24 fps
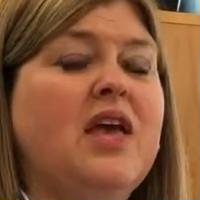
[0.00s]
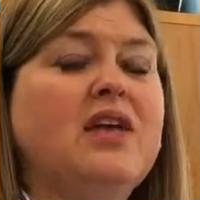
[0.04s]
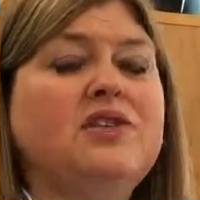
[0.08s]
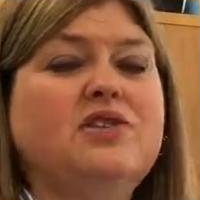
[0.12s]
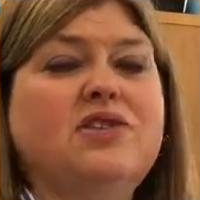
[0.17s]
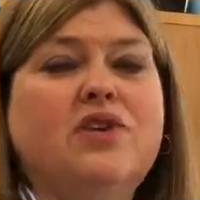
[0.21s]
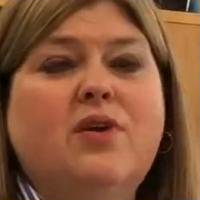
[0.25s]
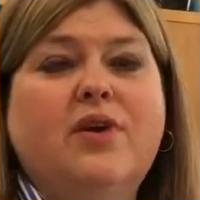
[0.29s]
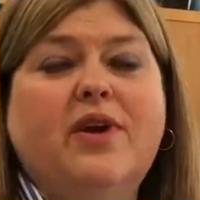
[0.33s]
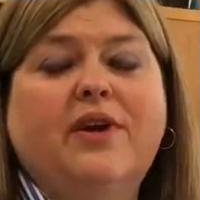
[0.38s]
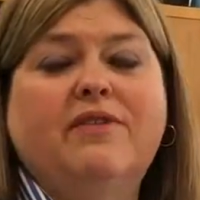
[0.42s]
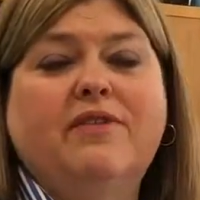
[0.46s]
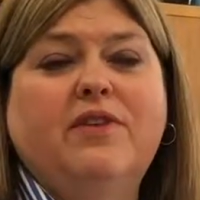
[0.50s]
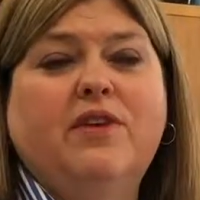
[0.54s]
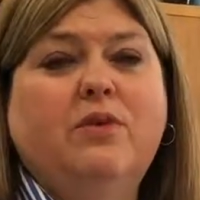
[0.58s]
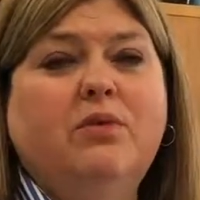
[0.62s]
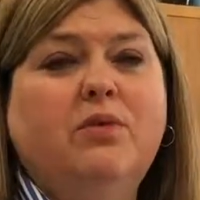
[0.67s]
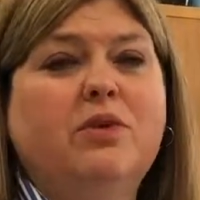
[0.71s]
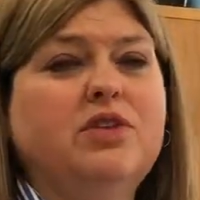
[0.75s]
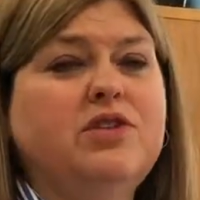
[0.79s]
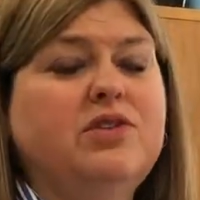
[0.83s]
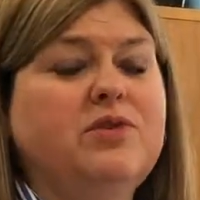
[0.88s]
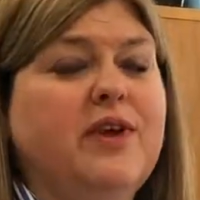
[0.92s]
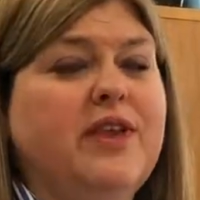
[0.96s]
So if you
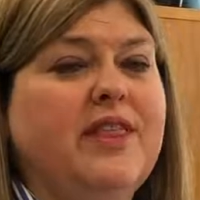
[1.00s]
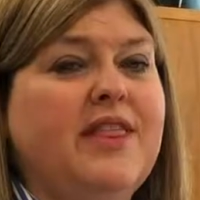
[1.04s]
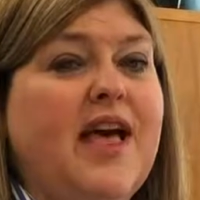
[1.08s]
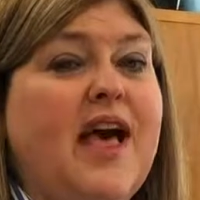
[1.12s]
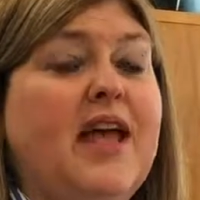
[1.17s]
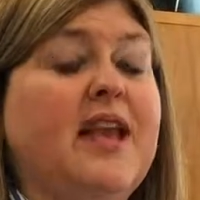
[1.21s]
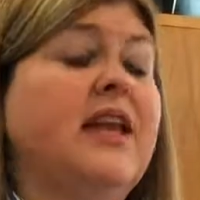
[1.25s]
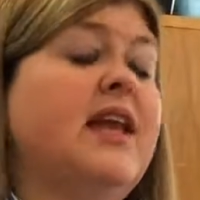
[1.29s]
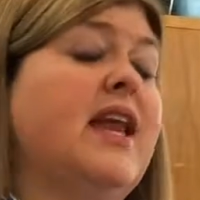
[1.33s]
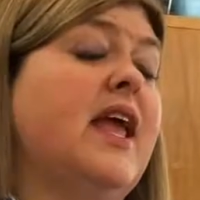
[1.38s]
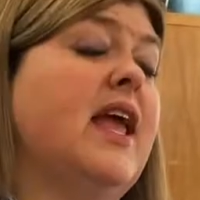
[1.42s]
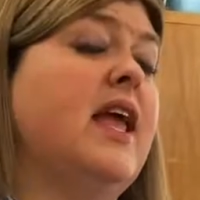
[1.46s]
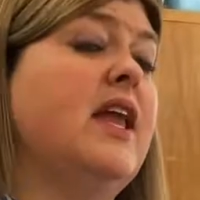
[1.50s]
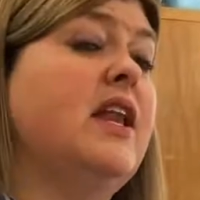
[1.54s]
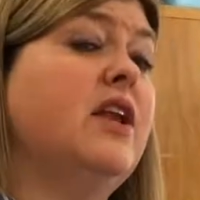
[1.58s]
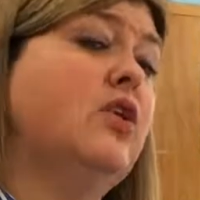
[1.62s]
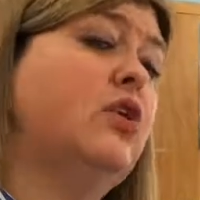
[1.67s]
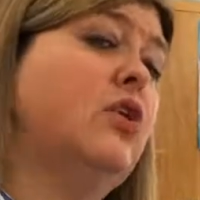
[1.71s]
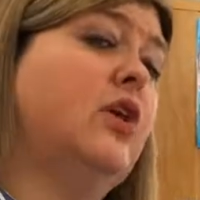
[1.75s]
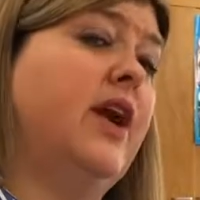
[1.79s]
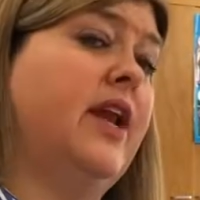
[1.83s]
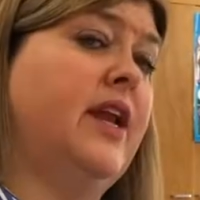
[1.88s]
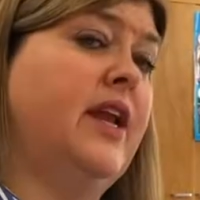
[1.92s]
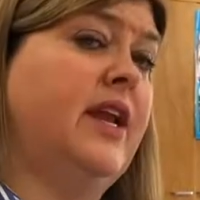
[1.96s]
were doing that in
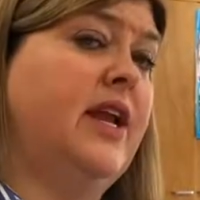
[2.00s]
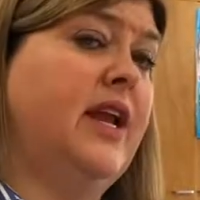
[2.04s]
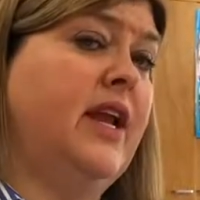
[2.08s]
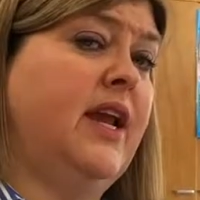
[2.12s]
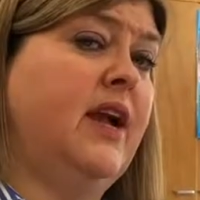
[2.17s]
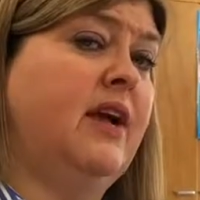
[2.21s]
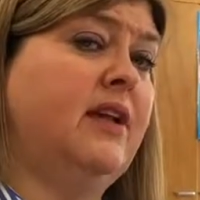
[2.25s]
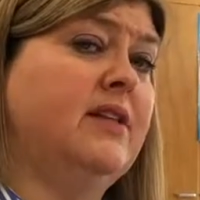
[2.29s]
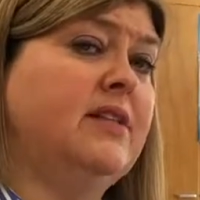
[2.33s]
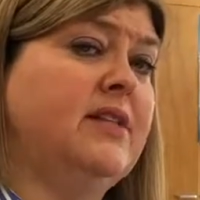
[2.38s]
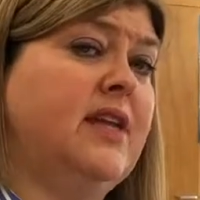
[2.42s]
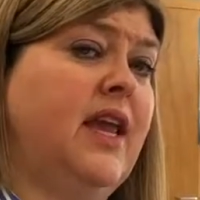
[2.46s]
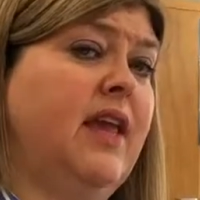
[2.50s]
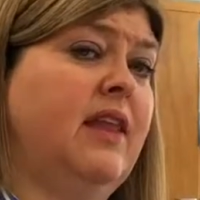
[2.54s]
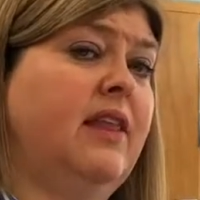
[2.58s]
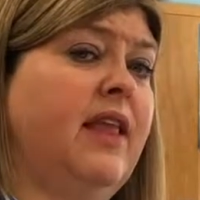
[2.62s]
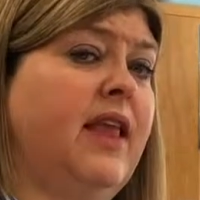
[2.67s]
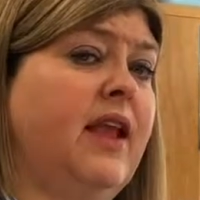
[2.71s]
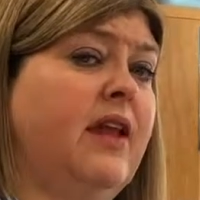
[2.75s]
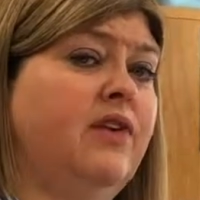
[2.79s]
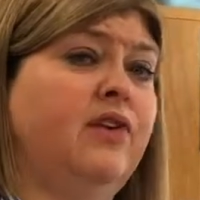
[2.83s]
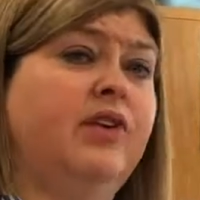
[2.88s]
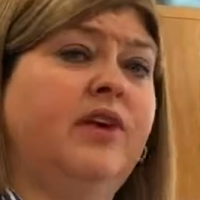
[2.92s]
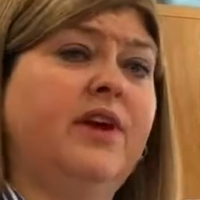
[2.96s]
integrated ELD
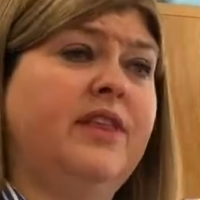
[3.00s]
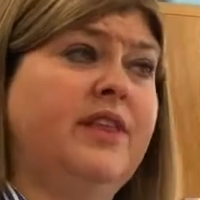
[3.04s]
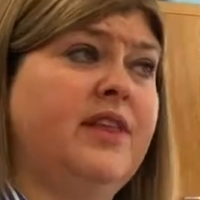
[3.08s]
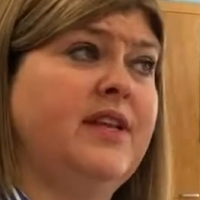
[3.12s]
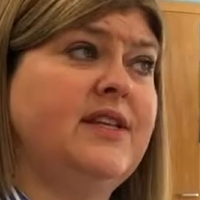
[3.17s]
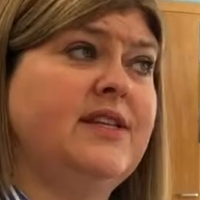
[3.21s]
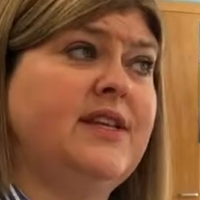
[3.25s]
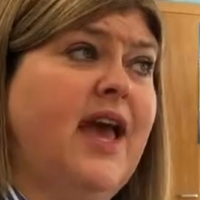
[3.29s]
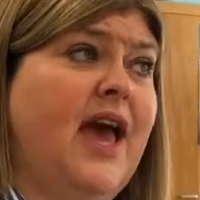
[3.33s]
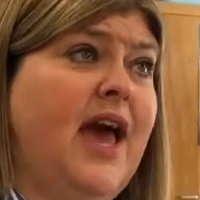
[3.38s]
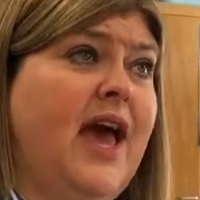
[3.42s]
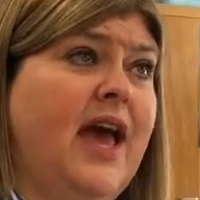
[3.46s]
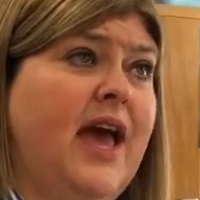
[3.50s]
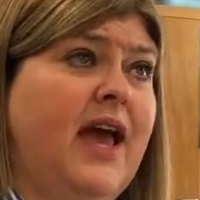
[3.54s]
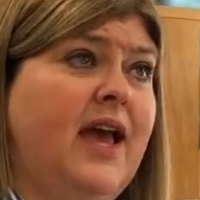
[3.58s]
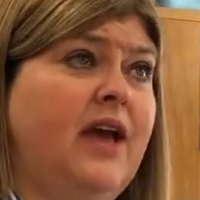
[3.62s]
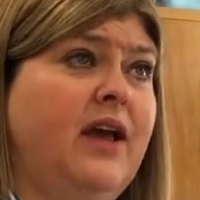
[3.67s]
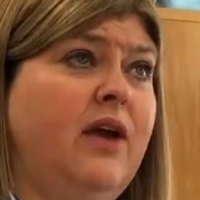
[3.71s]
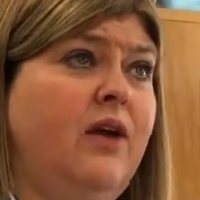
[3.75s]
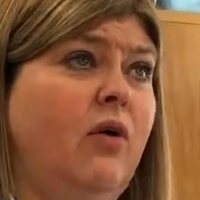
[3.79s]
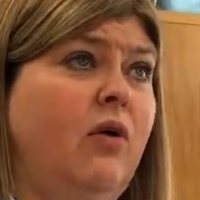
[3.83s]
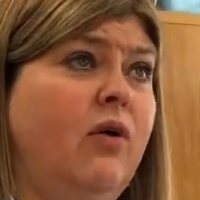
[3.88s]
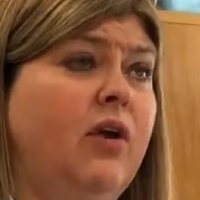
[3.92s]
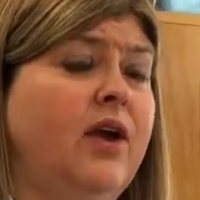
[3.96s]
later in the
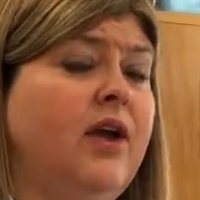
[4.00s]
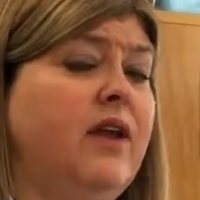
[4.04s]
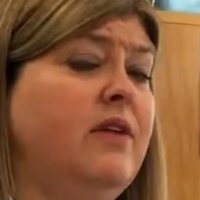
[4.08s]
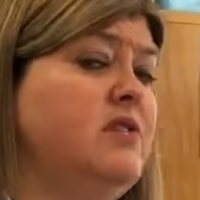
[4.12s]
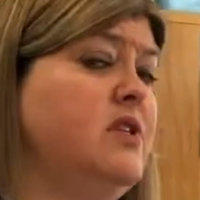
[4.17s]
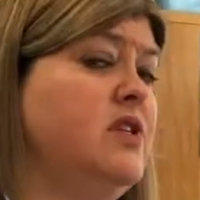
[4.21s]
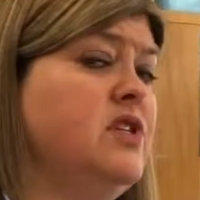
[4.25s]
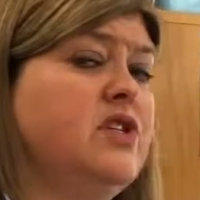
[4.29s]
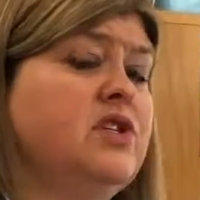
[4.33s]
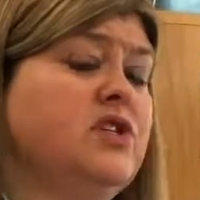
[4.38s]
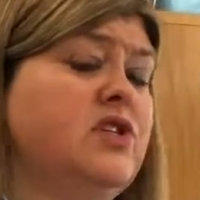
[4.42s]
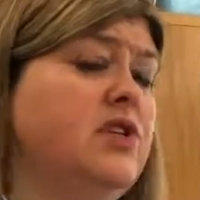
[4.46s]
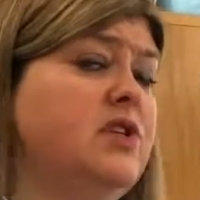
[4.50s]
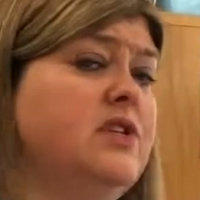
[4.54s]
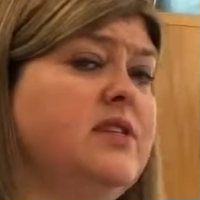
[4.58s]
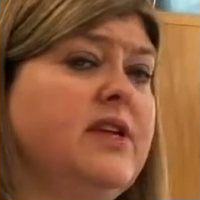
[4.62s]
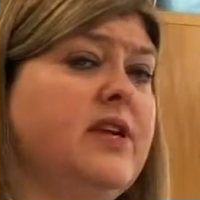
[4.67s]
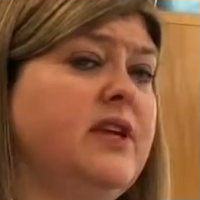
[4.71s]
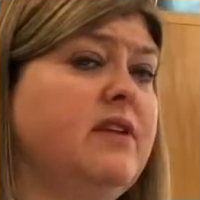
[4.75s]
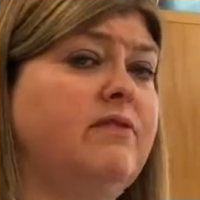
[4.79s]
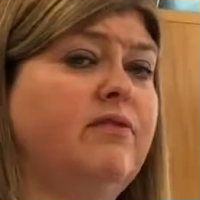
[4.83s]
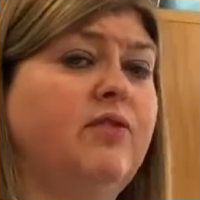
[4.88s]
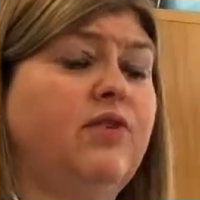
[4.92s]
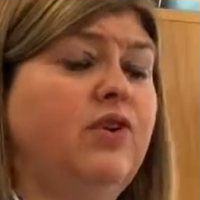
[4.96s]
day, or even just
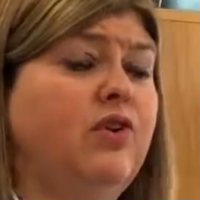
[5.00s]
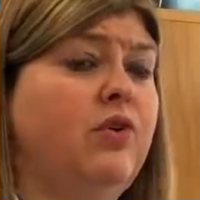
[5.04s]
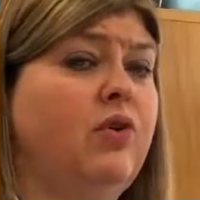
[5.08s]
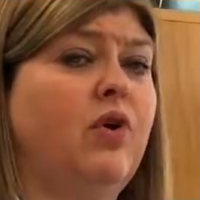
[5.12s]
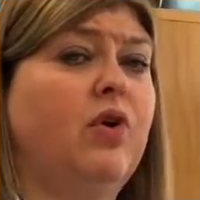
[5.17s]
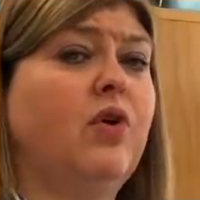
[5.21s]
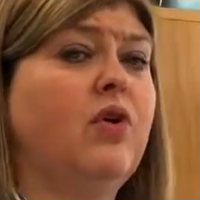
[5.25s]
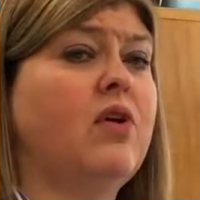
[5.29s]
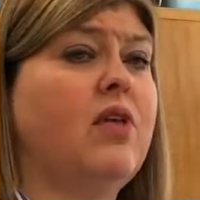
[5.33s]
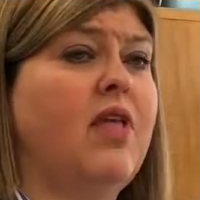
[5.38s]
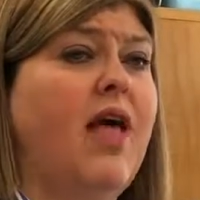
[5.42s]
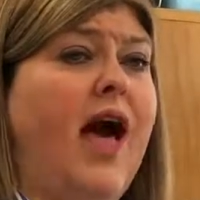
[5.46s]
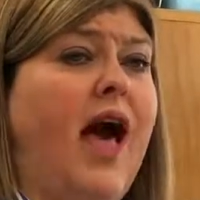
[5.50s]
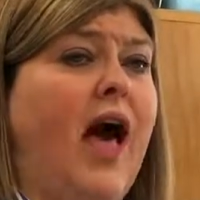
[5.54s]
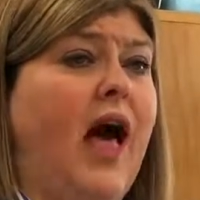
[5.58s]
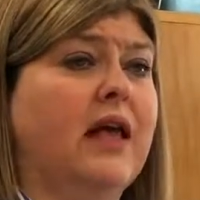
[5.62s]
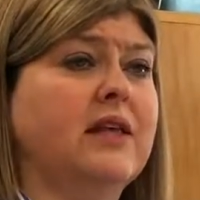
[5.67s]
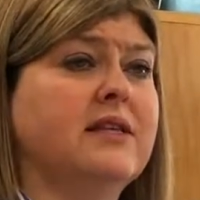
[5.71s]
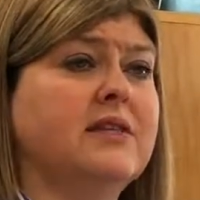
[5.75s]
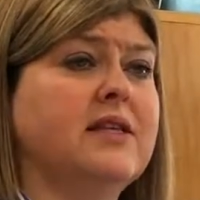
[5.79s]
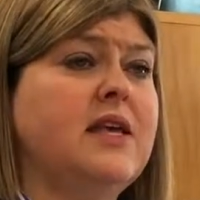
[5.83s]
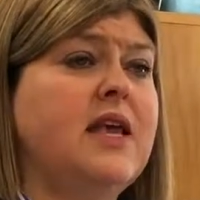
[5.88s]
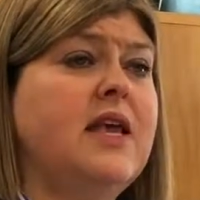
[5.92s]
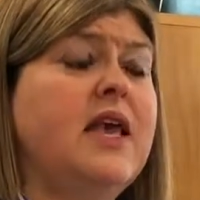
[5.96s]
using it for your whole
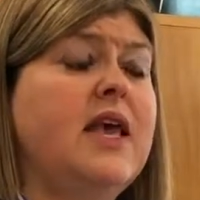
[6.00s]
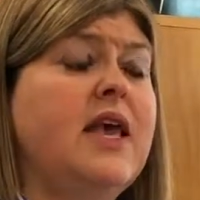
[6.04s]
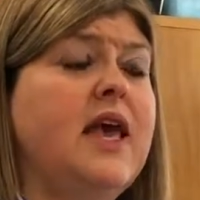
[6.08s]
class,